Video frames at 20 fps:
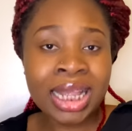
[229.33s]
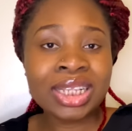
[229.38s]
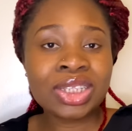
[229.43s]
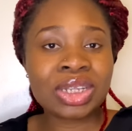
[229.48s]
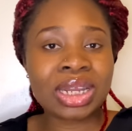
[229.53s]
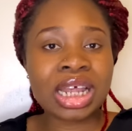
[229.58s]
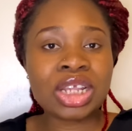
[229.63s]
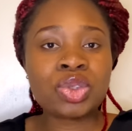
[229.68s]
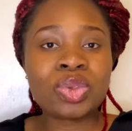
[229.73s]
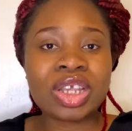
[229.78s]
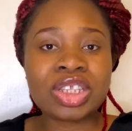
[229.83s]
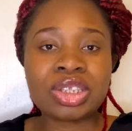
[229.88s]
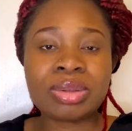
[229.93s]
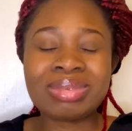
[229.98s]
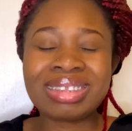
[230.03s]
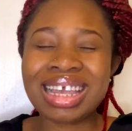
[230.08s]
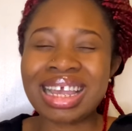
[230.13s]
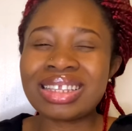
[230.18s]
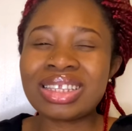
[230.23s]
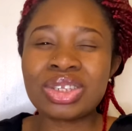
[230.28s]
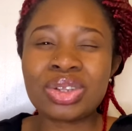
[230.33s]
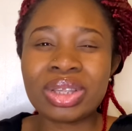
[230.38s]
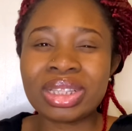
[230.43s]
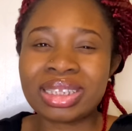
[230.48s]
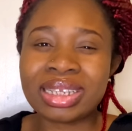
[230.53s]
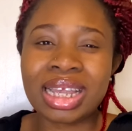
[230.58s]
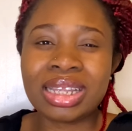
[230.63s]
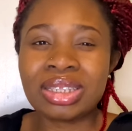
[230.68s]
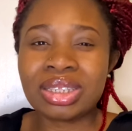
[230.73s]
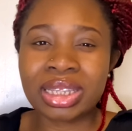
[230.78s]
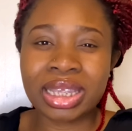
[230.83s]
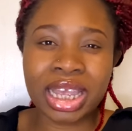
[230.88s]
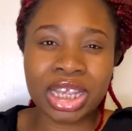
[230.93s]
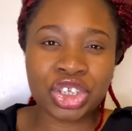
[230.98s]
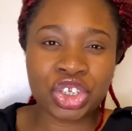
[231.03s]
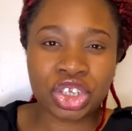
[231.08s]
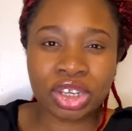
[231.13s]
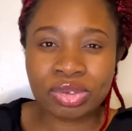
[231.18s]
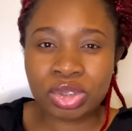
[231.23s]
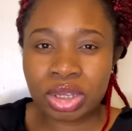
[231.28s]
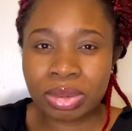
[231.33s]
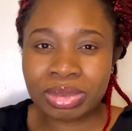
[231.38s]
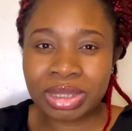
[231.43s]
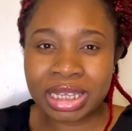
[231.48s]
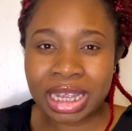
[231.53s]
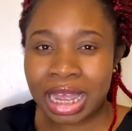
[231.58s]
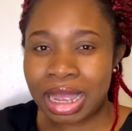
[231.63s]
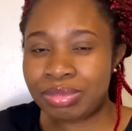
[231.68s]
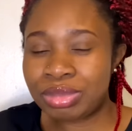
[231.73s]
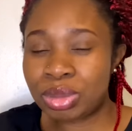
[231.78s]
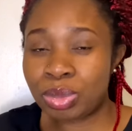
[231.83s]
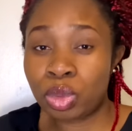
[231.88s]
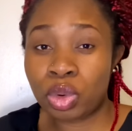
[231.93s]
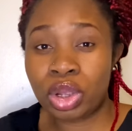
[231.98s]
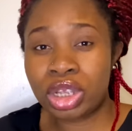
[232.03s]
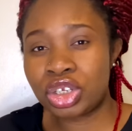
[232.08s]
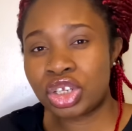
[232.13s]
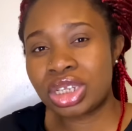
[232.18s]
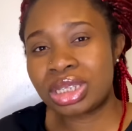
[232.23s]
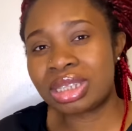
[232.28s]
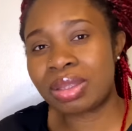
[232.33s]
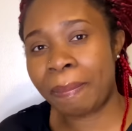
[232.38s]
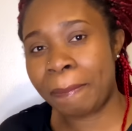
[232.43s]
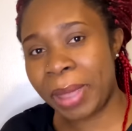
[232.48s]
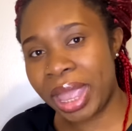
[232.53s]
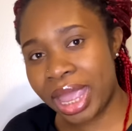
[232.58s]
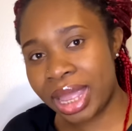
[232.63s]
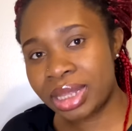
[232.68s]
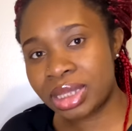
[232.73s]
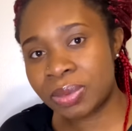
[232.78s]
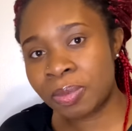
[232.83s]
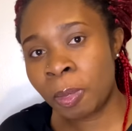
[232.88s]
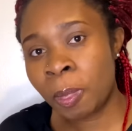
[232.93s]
So that's why sometimes they don't tend to get shift sometimes, but it just depends.